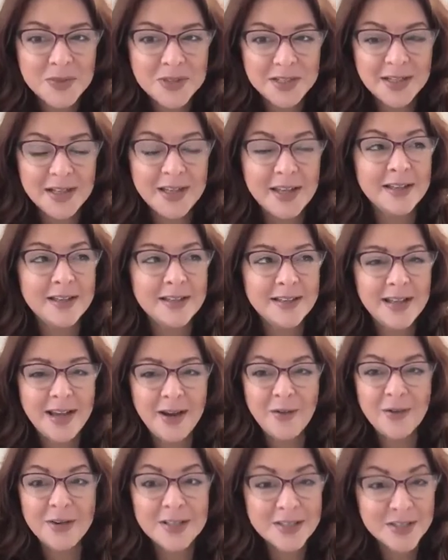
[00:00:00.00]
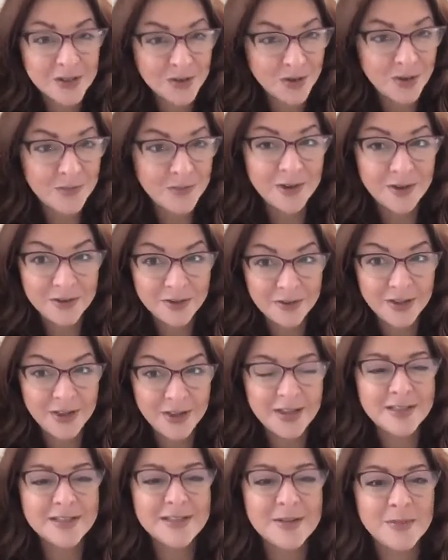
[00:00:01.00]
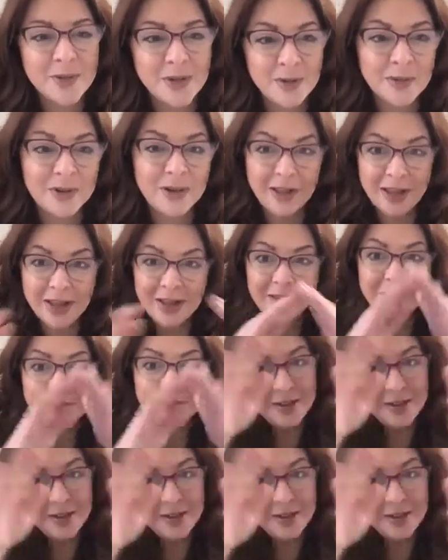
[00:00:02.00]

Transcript: in handy now on Instagram and other things to be able to like look at